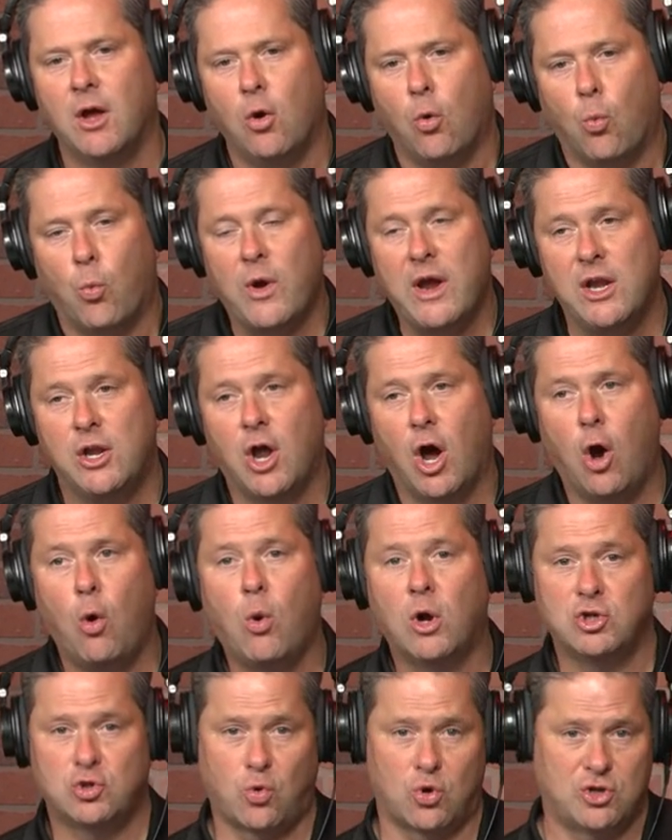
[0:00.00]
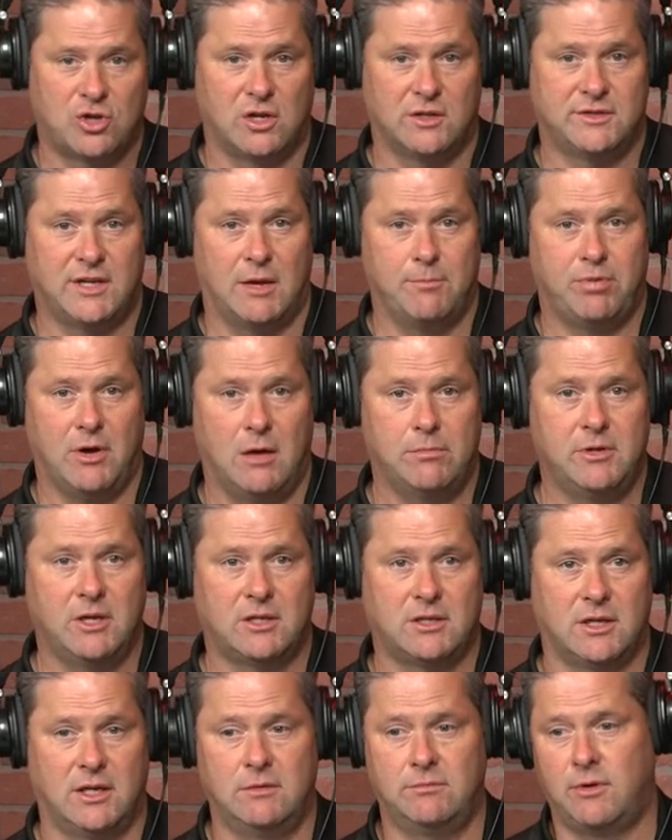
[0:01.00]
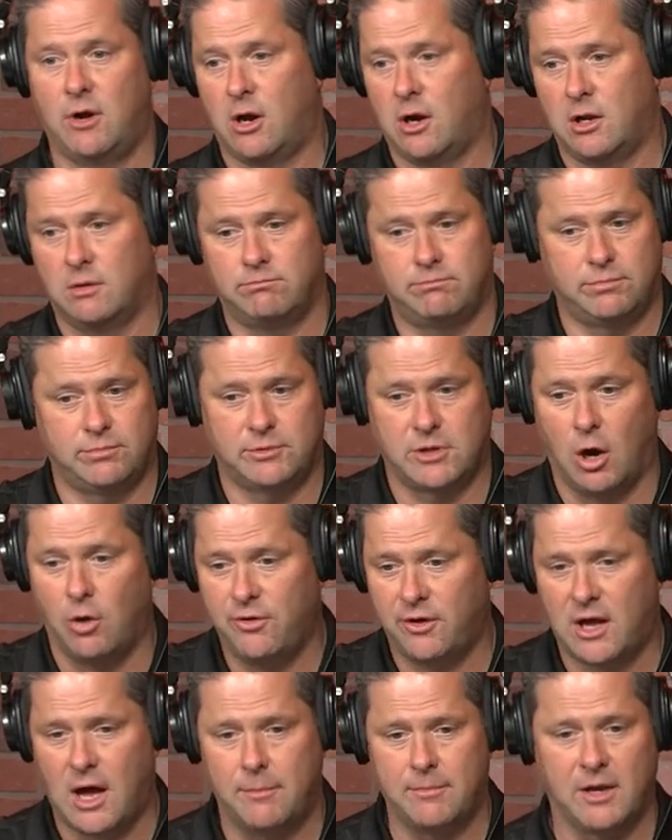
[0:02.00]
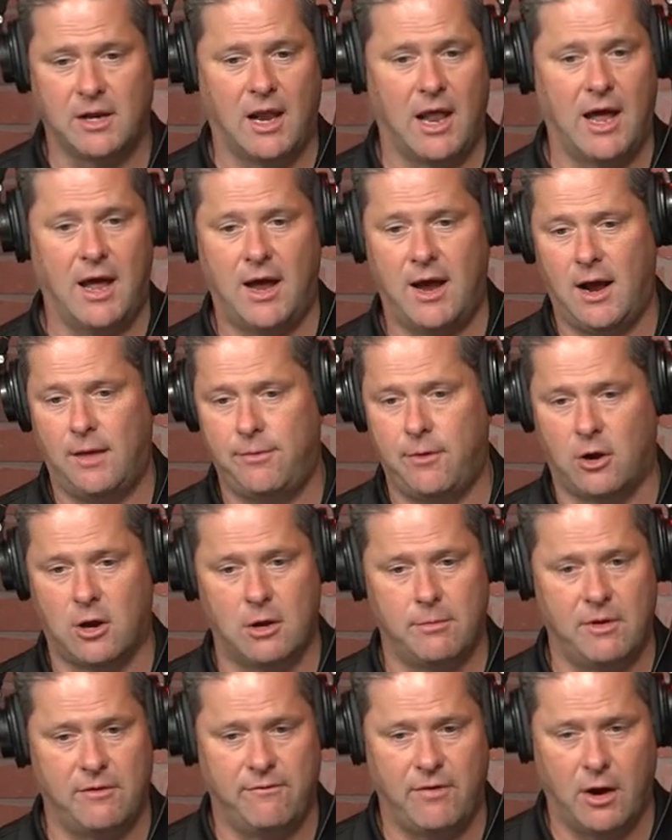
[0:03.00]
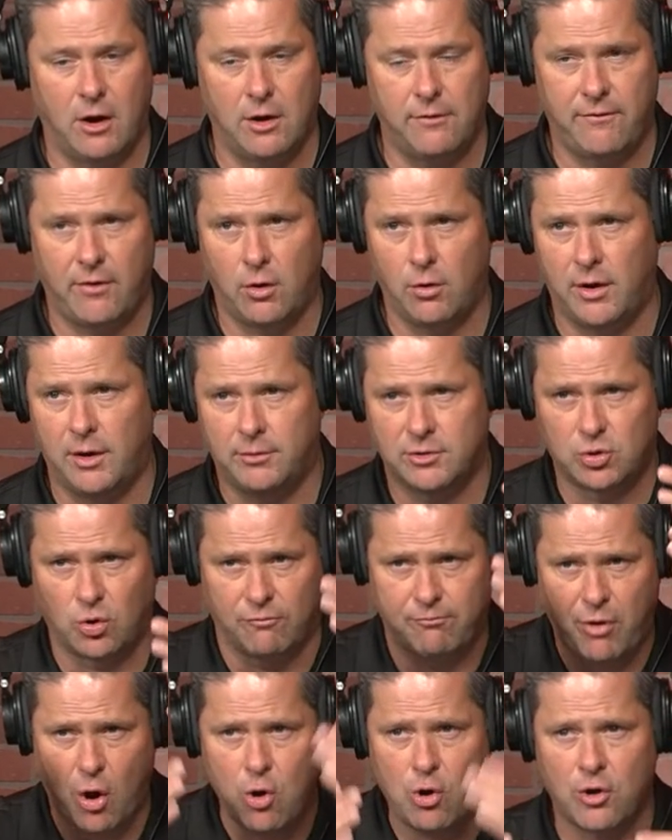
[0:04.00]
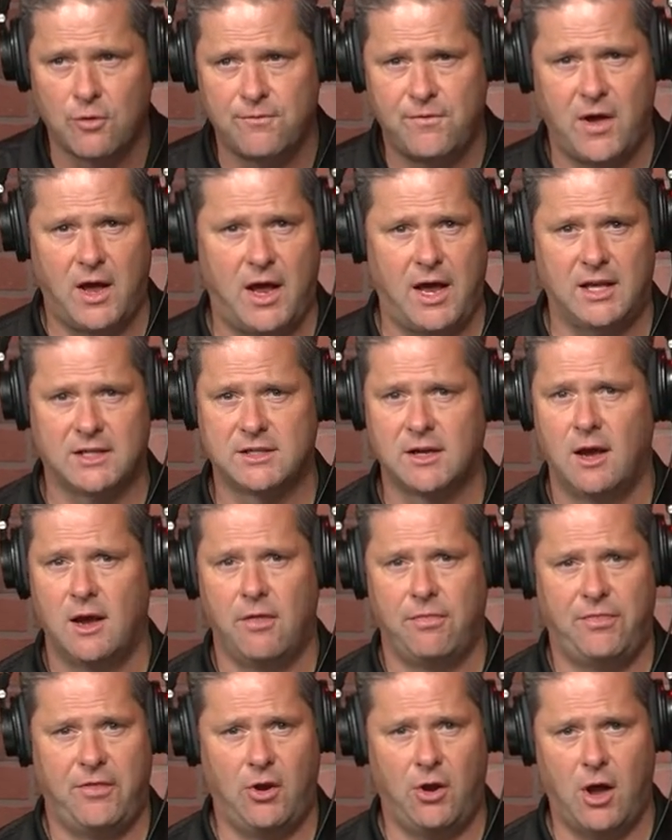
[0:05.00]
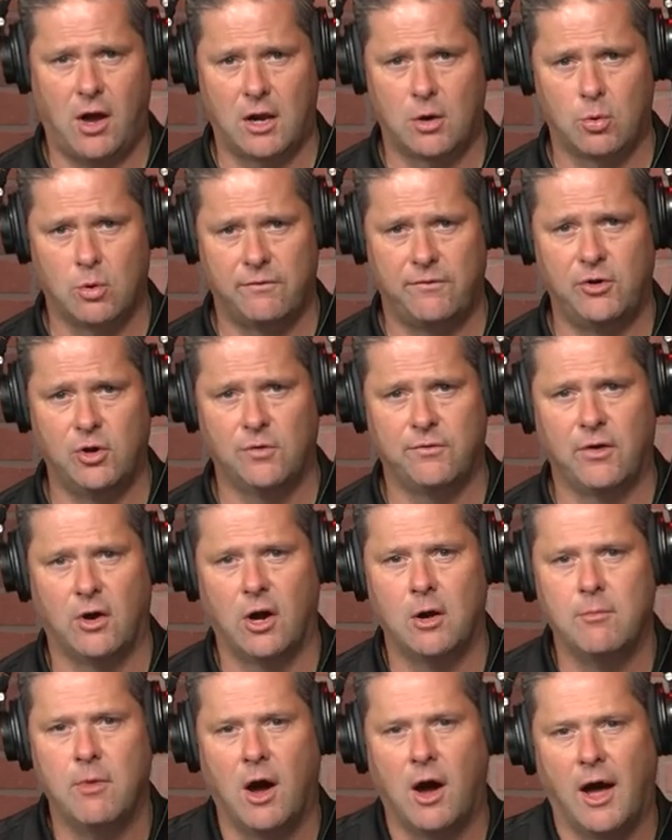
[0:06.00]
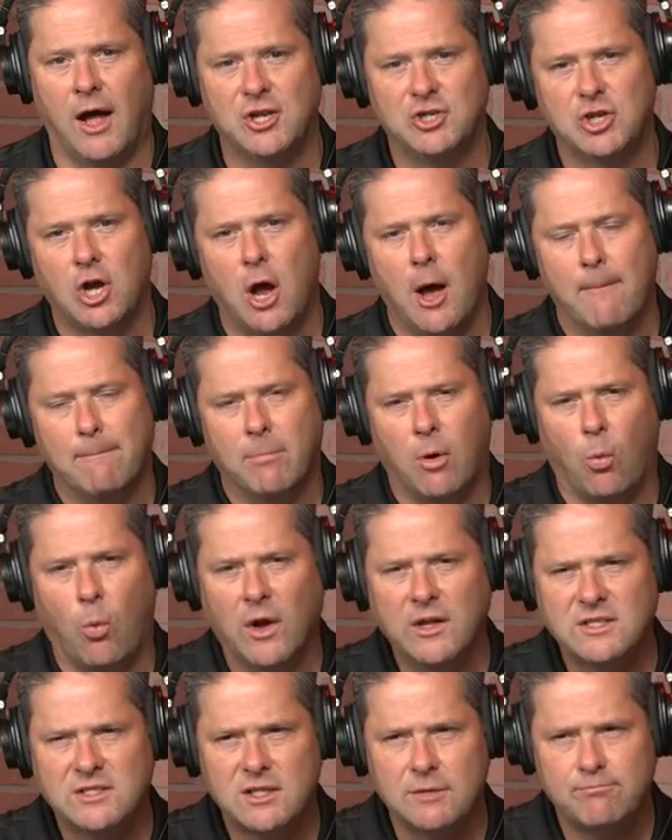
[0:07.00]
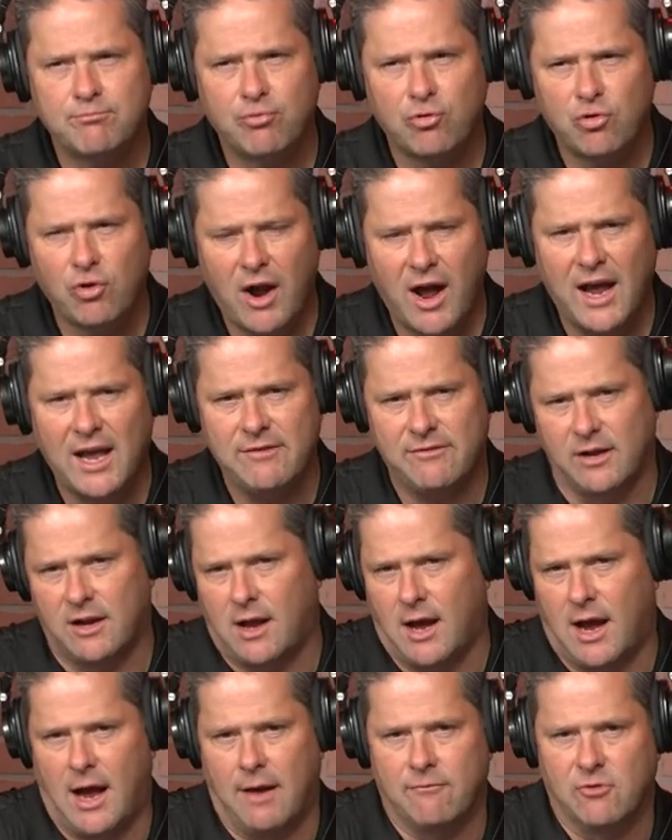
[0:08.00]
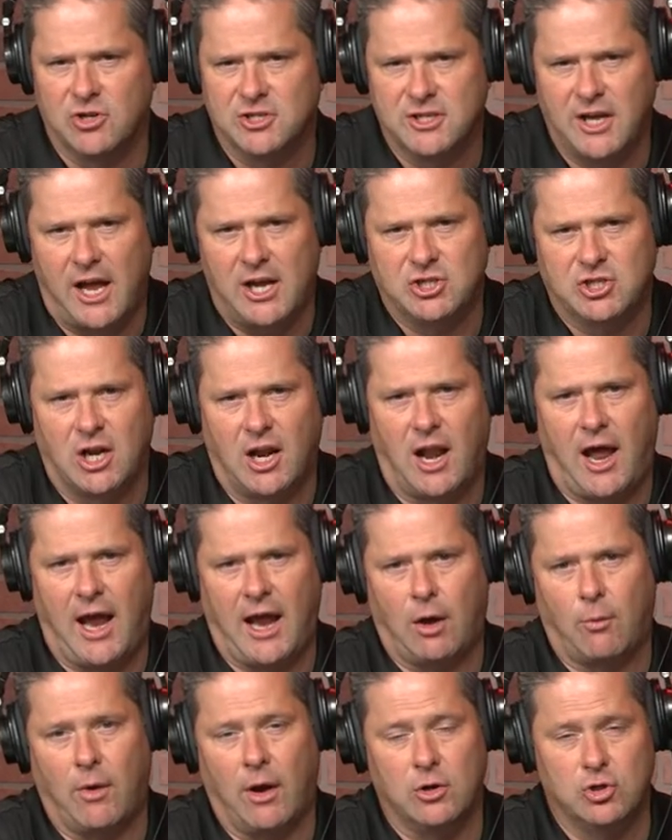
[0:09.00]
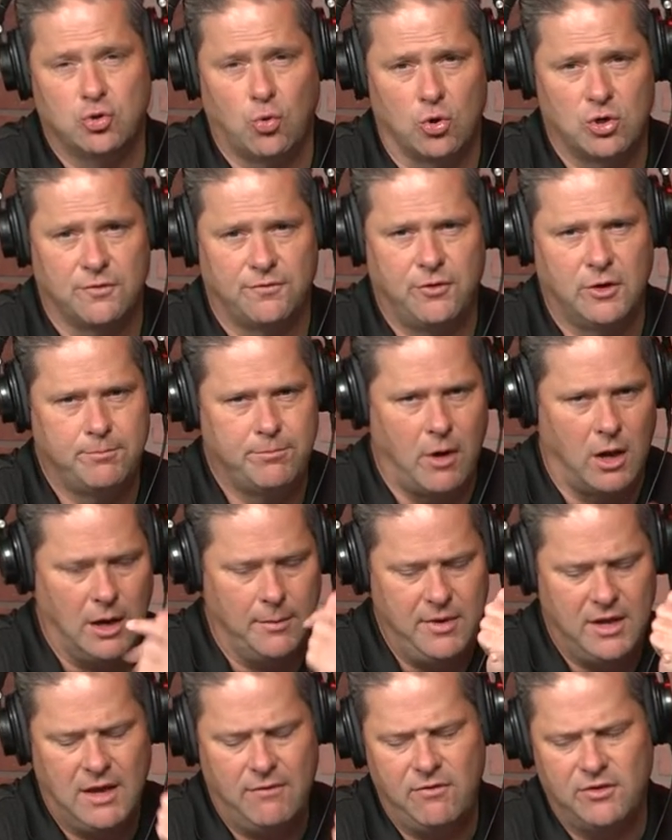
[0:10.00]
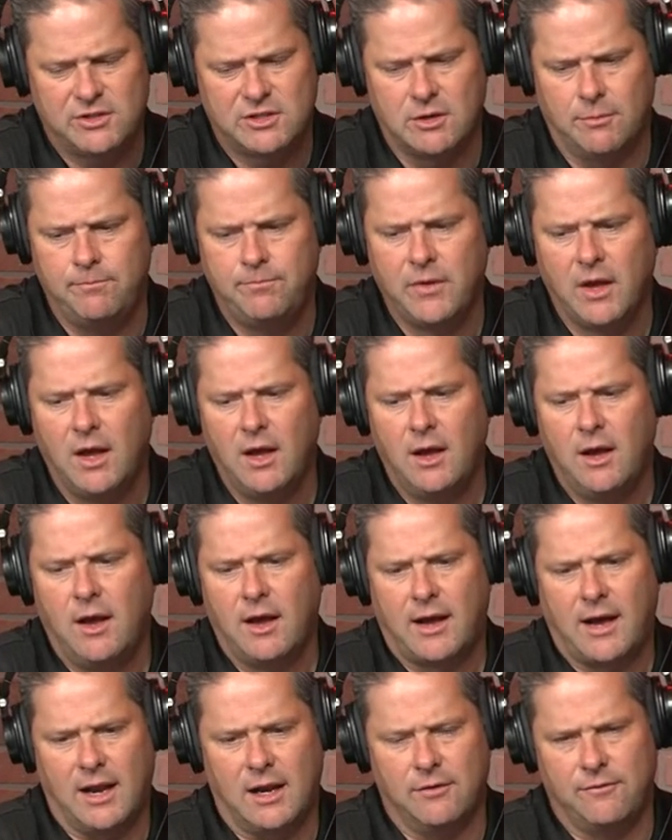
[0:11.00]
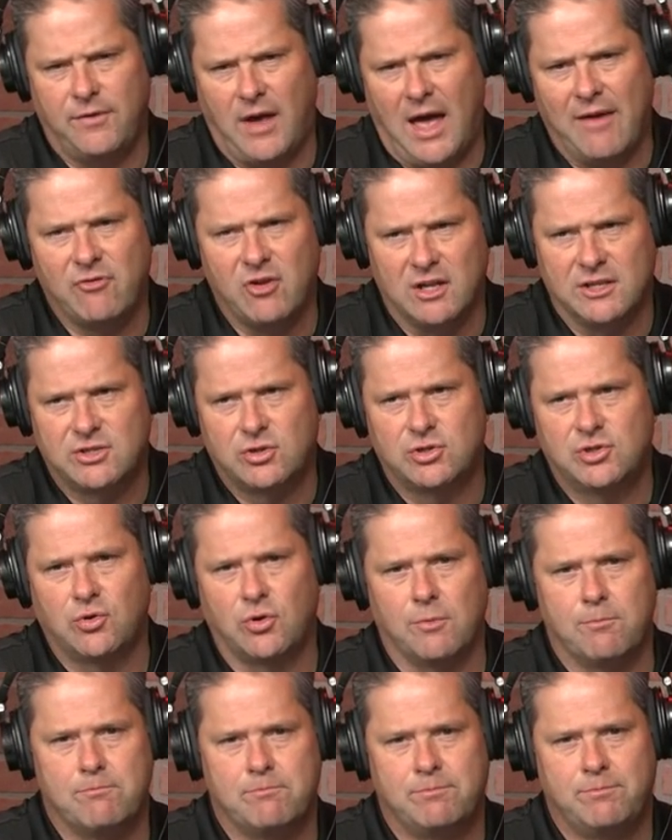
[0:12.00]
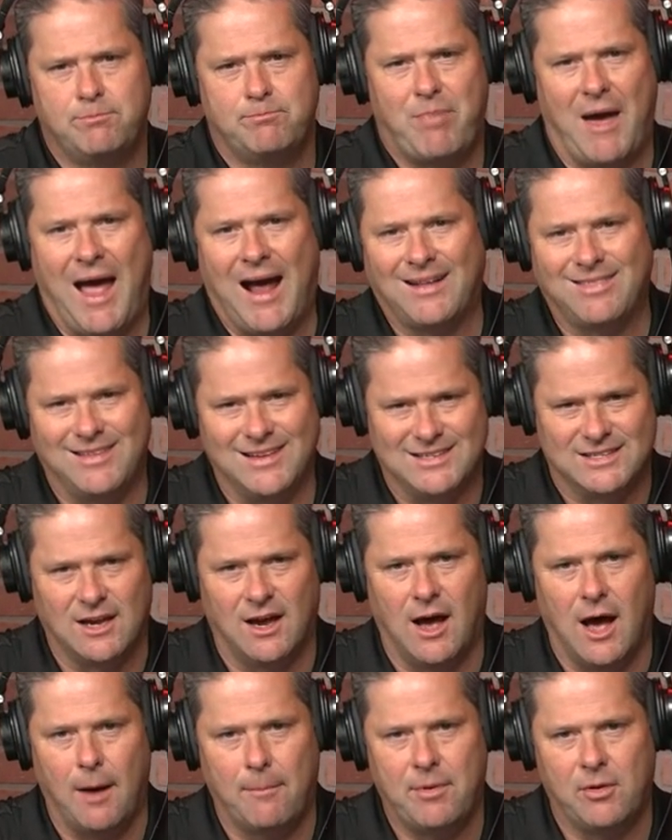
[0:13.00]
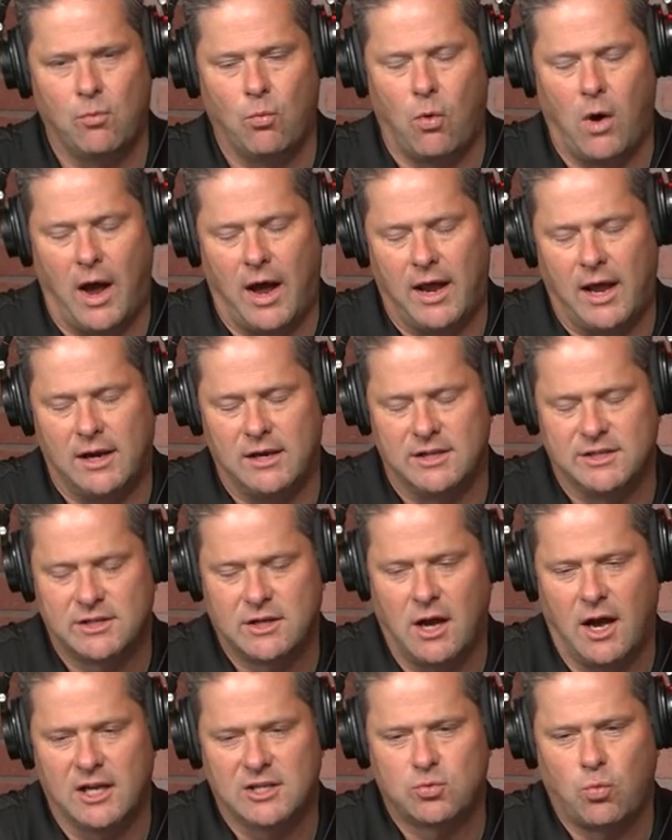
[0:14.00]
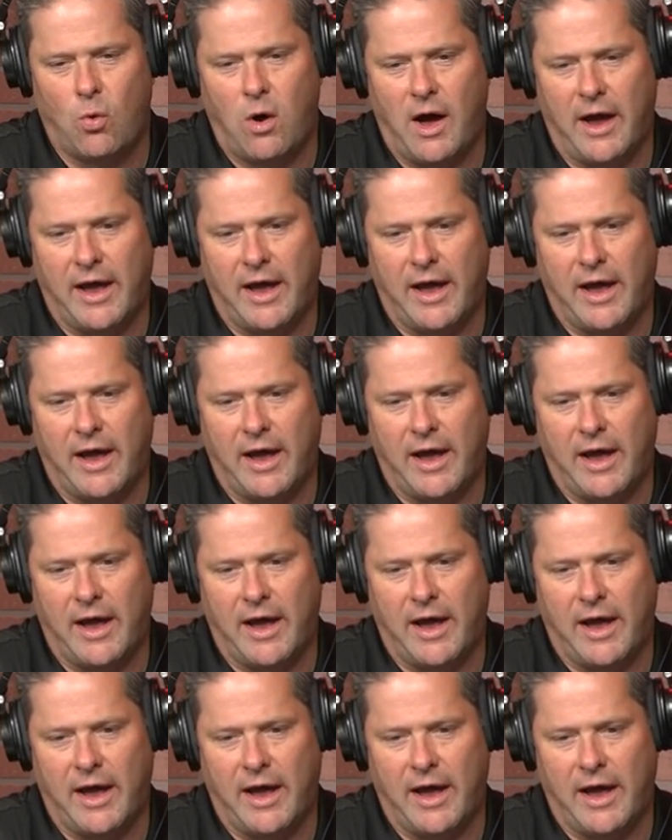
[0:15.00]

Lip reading: we know what Georgia's going to say publicly. They're going to toe the company line. They're going to be very, very sort of poker face. They're not going to reveal very much. But what's the private conversation like around Georgia football? Let me give you some kind of evidence to sort of back this up and discuss why